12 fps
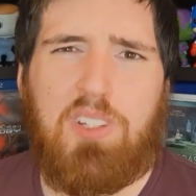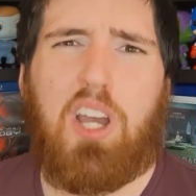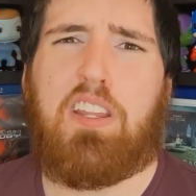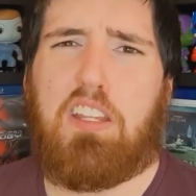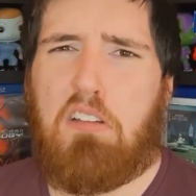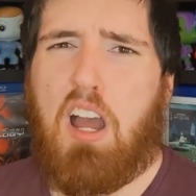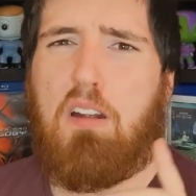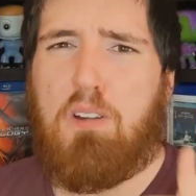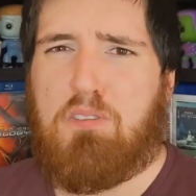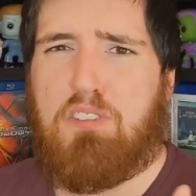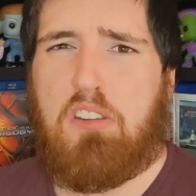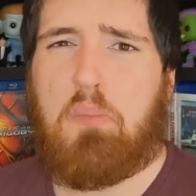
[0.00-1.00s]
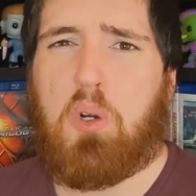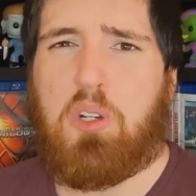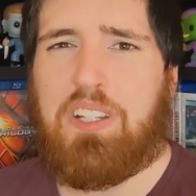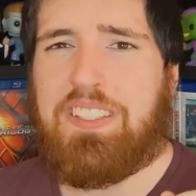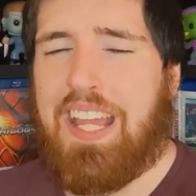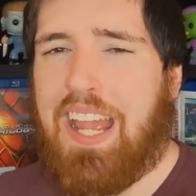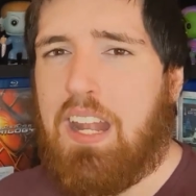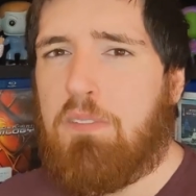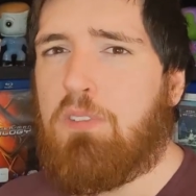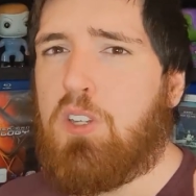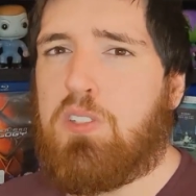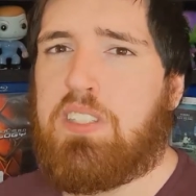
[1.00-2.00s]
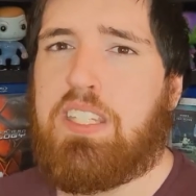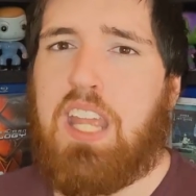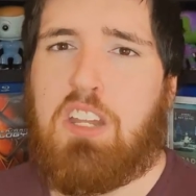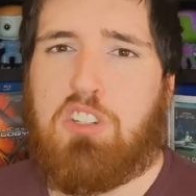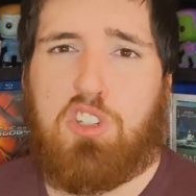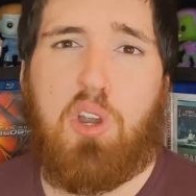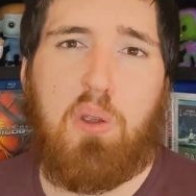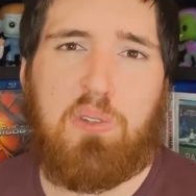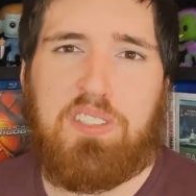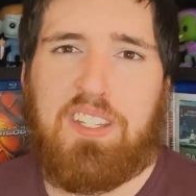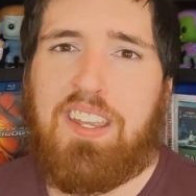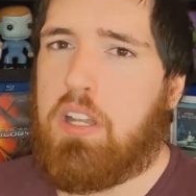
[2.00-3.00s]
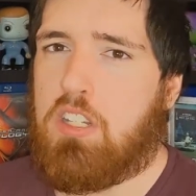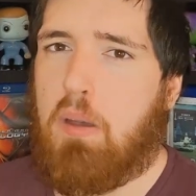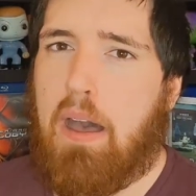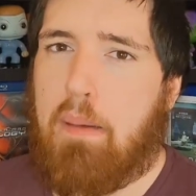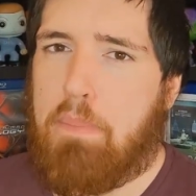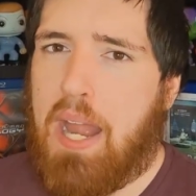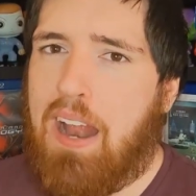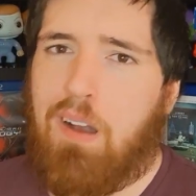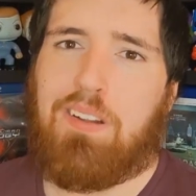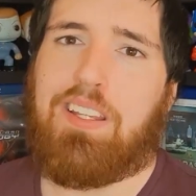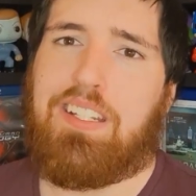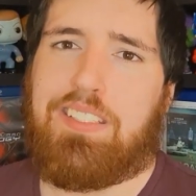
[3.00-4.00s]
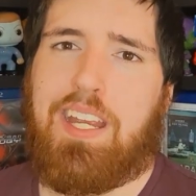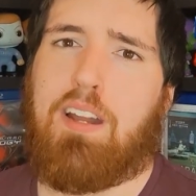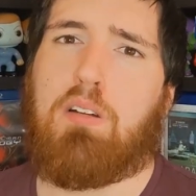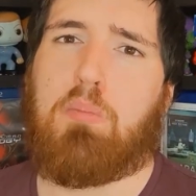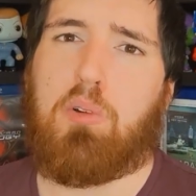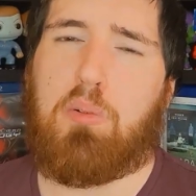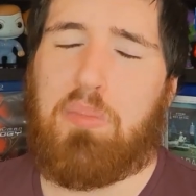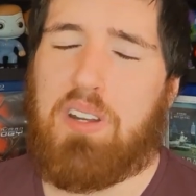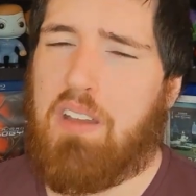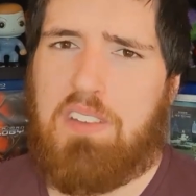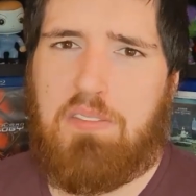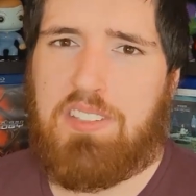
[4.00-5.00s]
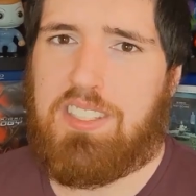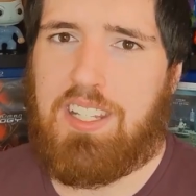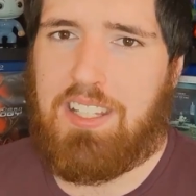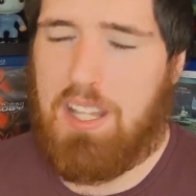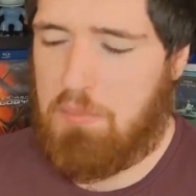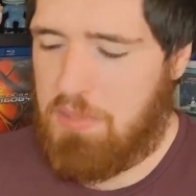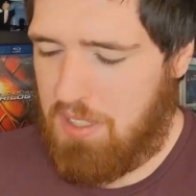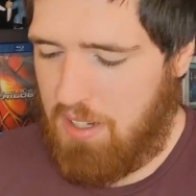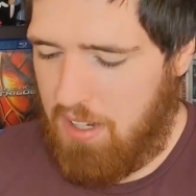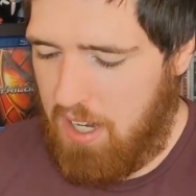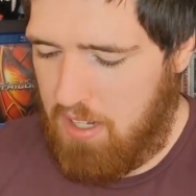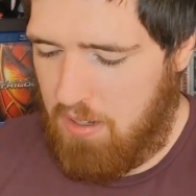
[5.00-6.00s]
No, there are a few more, because they had a few sketch shows, which are apparently terrible, but I've never seen them, so I